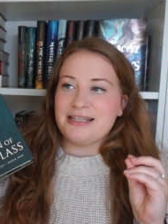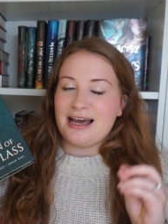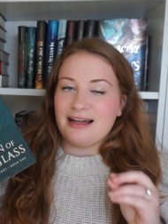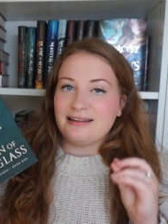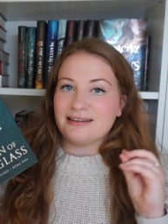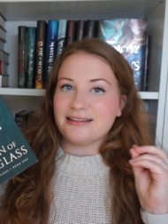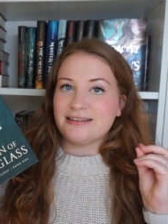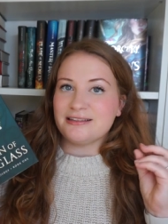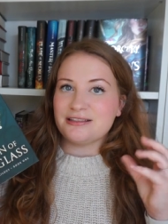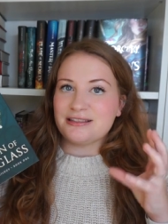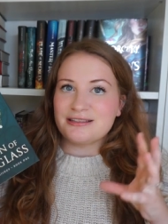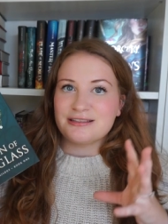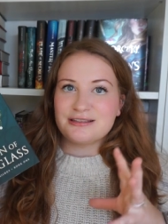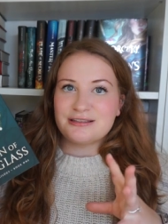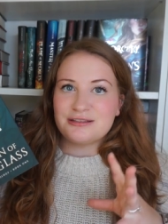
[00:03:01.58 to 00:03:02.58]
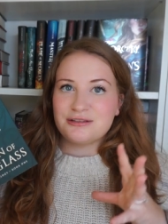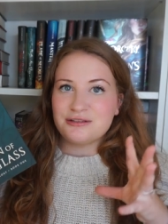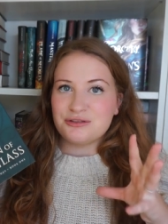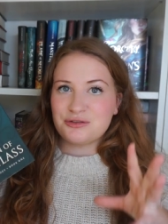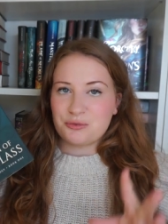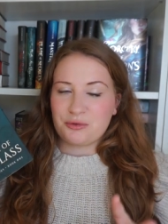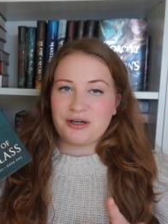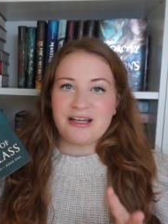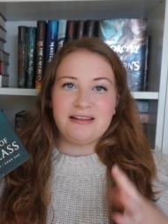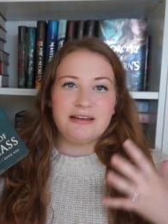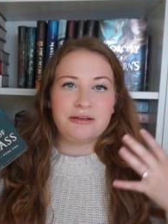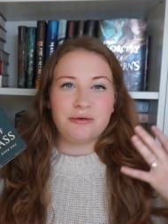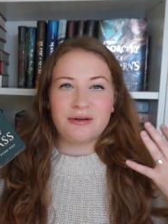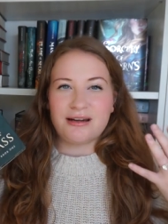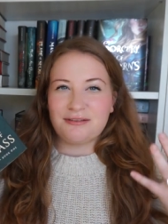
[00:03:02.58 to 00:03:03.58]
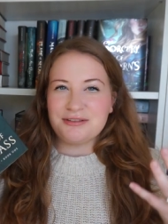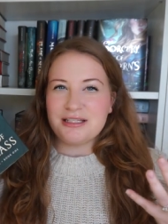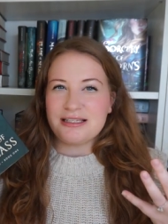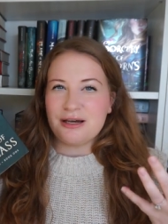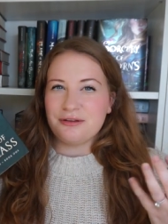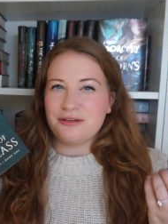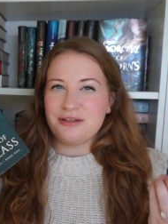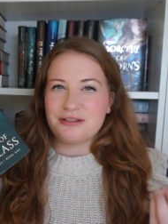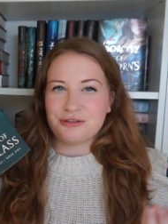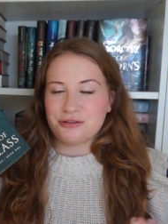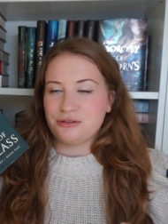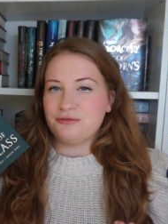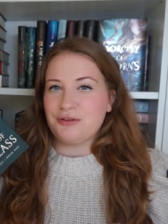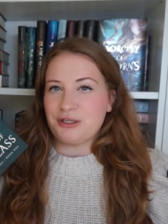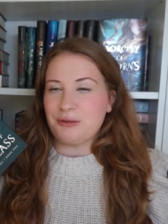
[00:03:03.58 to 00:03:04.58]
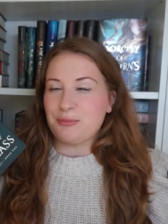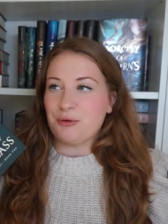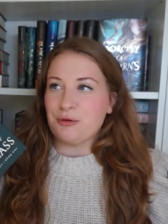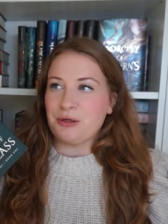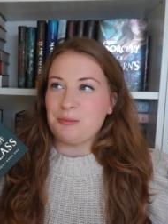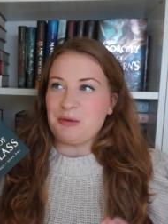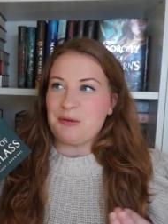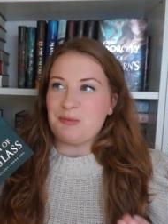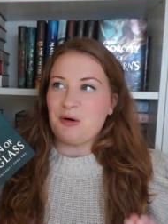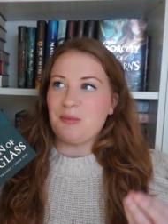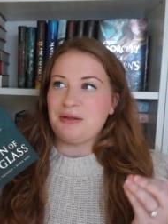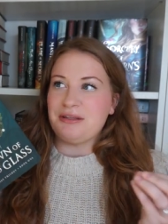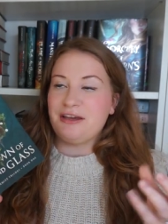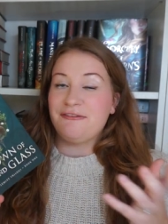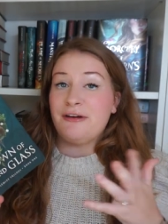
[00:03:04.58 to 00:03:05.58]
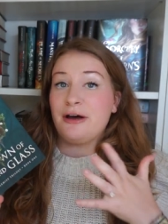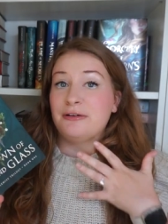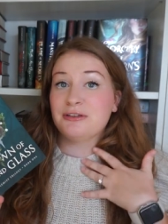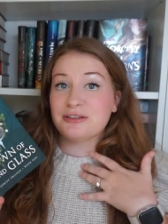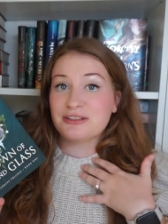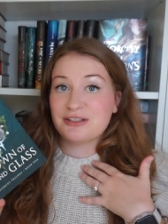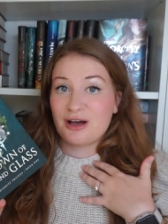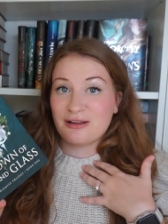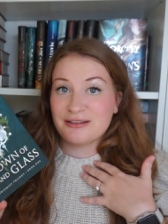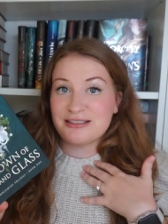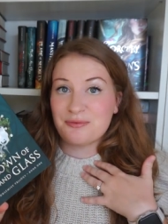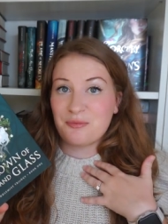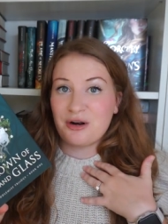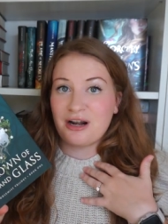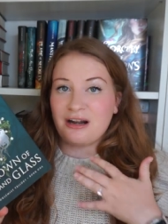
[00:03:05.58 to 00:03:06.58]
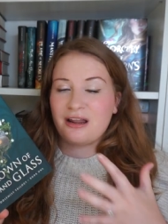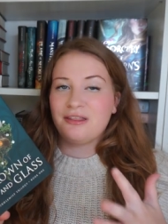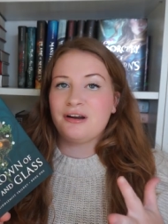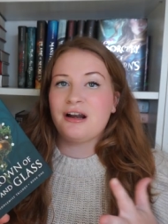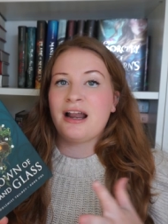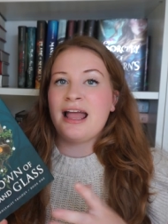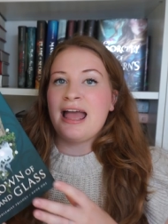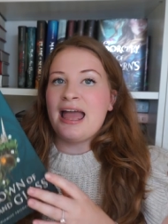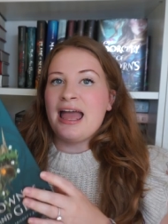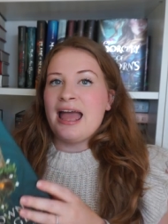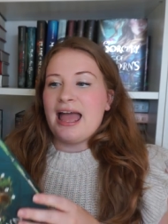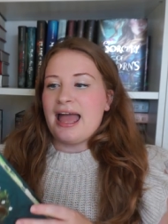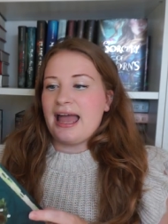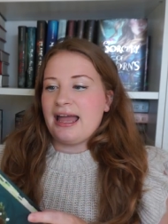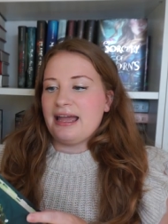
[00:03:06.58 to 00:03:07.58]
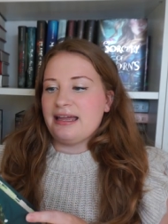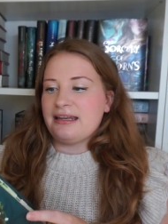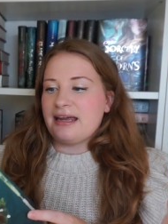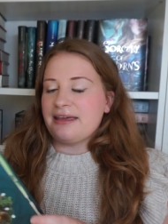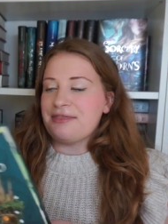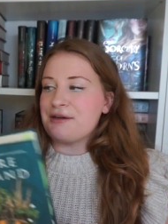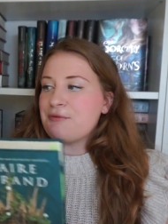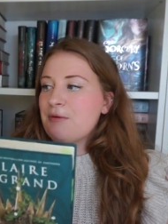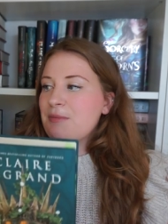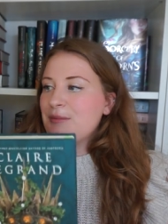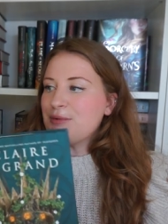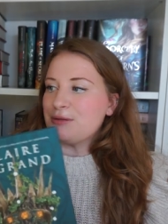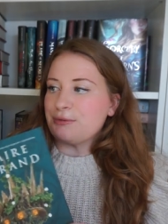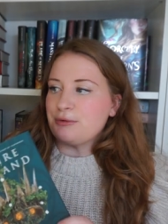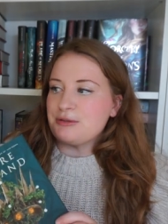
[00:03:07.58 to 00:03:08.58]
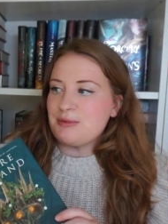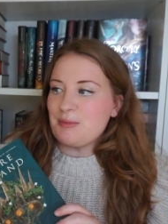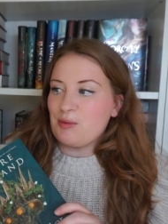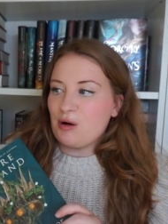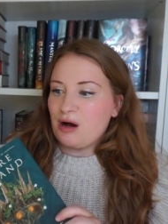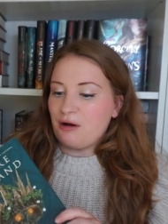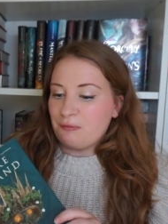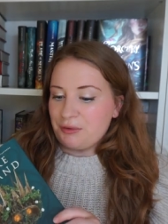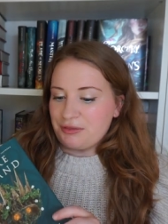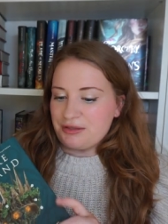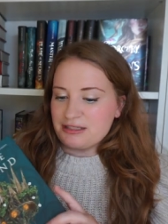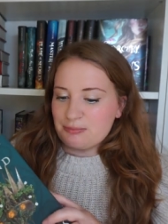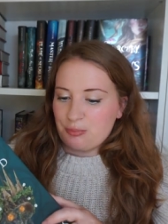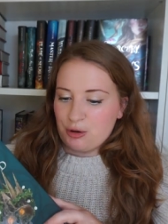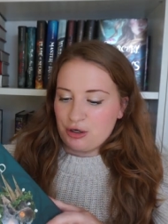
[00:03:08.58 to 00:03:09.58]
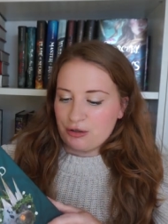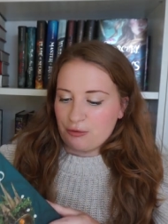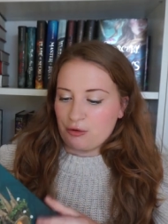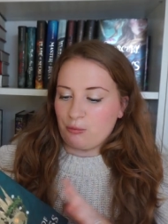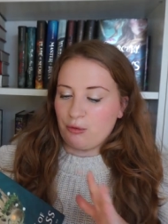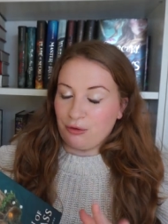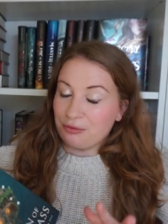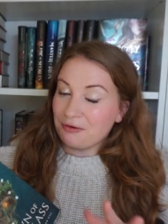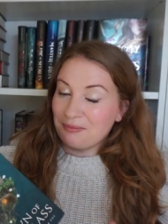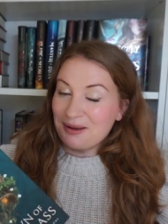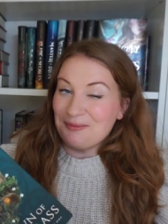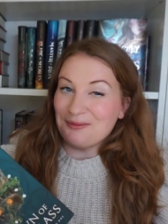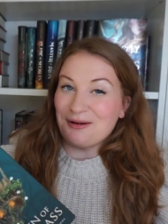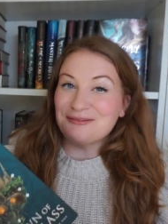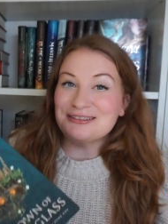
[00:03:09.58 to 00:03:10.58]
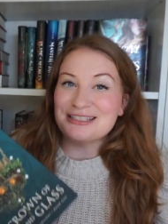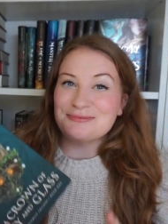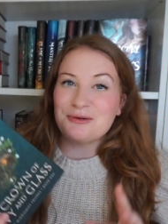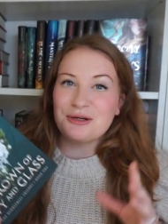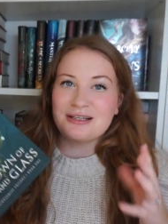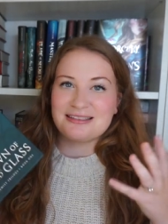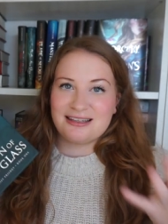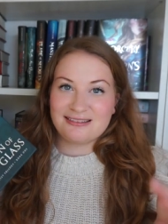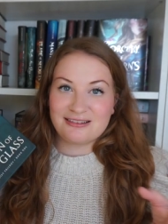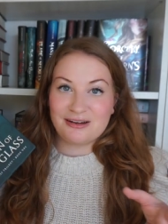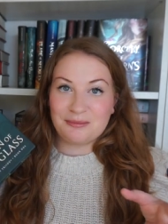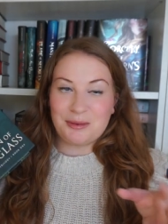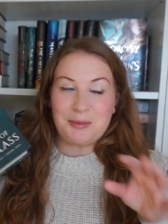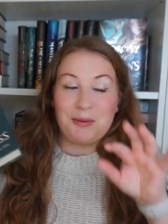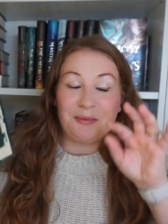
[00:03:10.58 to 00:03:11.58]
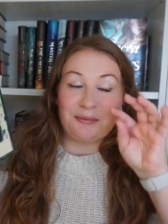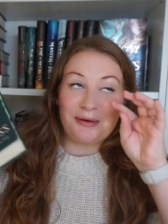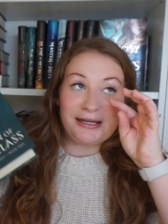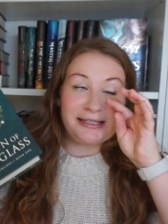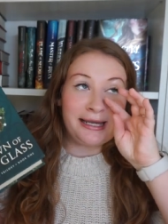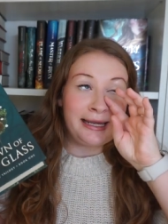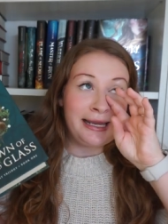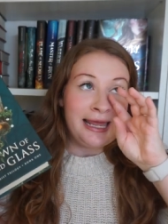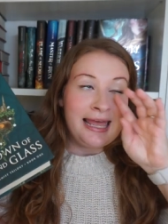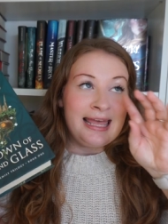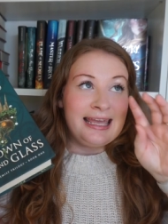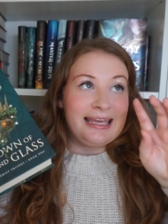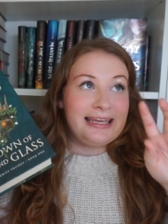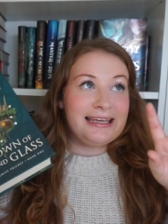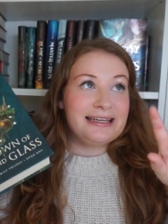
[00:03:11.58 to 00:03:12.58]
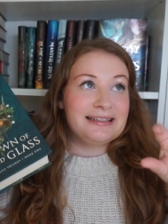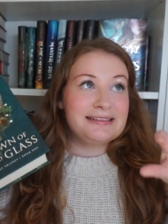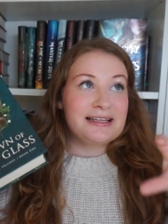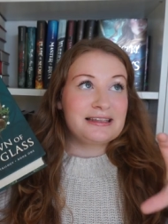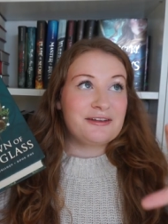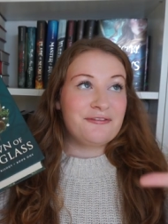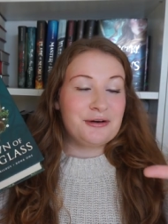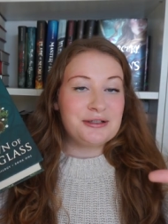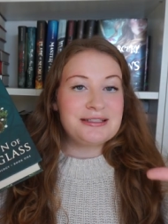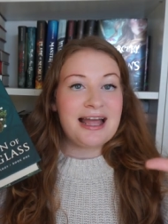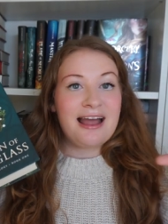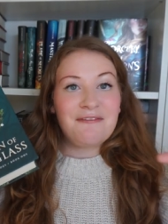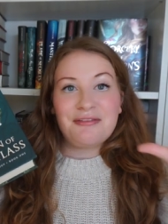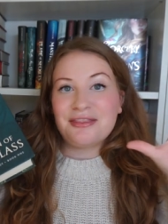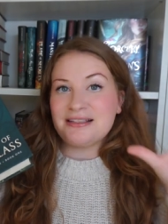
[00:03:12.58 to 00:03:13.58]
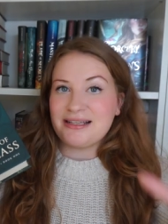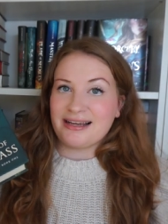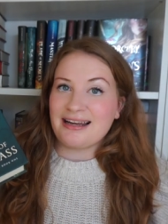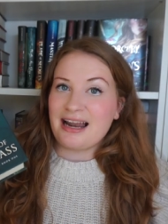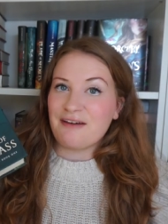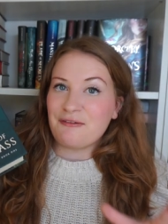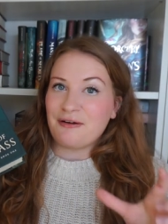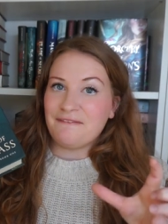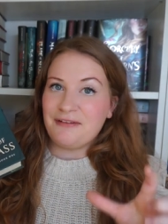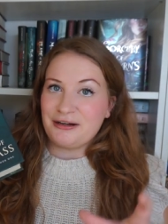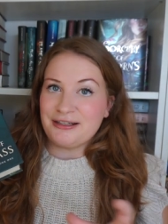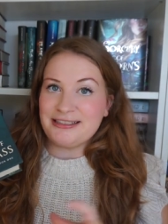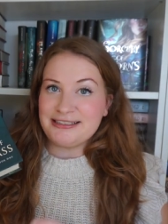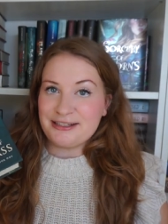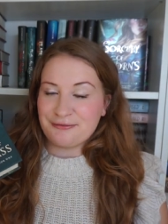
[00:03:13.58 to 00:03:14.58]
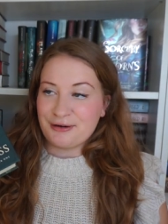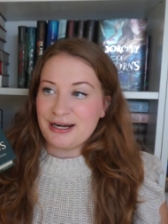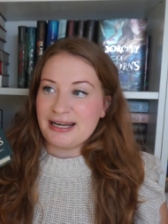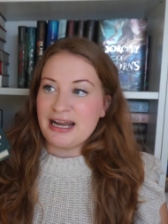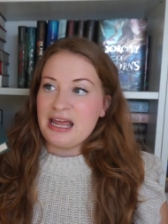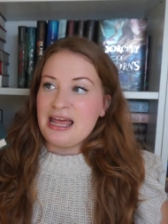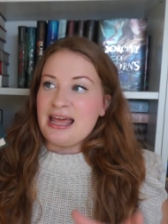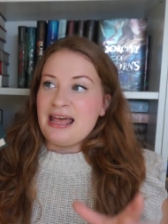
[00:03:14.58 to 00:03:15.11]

Talon's story. Like, you can obviously tell that these are 2 very broken people, but they found solace in one another, and I think what maybe throws people off with this book, or will throw people off with this book, because I don't know how many people have read it yet, is that the first half and the second half are very different.